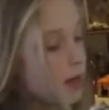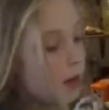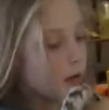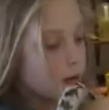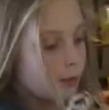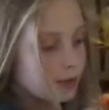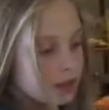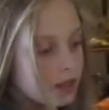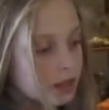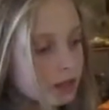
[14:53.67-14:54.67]
I'm gonna put
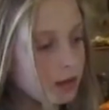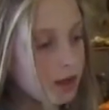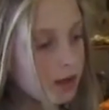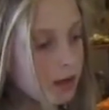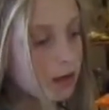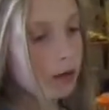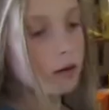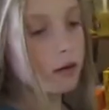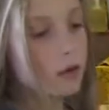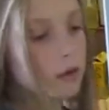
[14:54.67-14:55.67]
this right here.
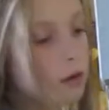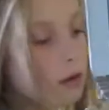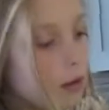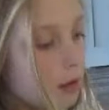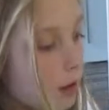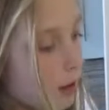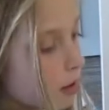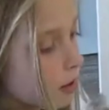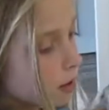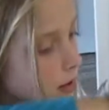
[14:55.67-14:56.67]
And I'm
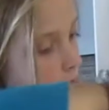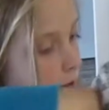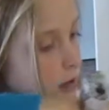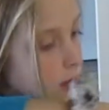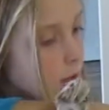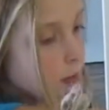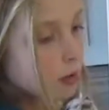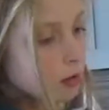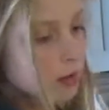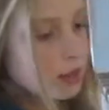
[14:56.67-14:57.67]
gonna keep on
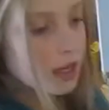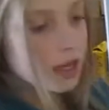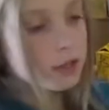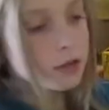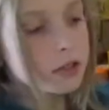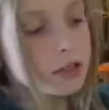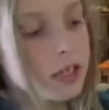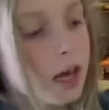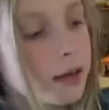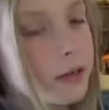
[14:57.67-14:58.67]
doing this. As you can see,
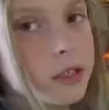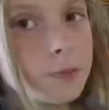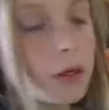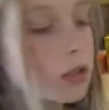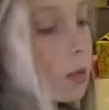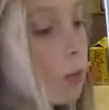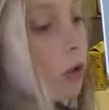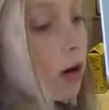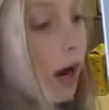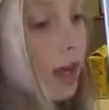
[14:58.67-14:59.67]
I just put some
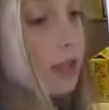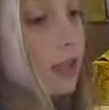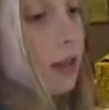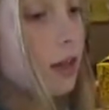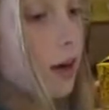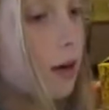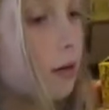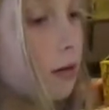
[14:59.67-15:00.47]
more ice in there.